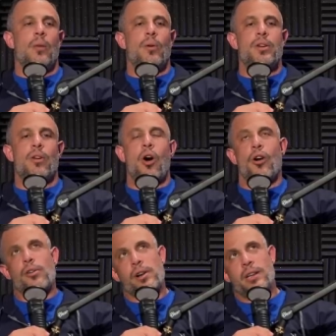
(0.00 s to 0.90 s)
when your
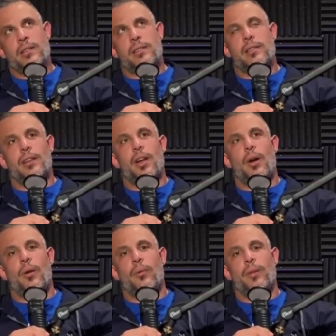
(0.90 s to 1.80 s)
arteries, you
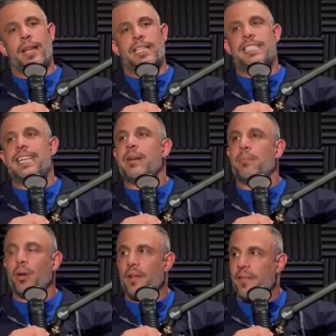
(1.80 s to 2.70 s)
know, you get a stent
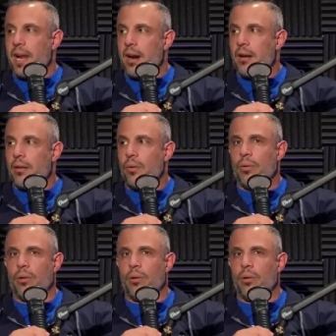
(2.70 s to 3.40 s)
put in there, mm-hmm.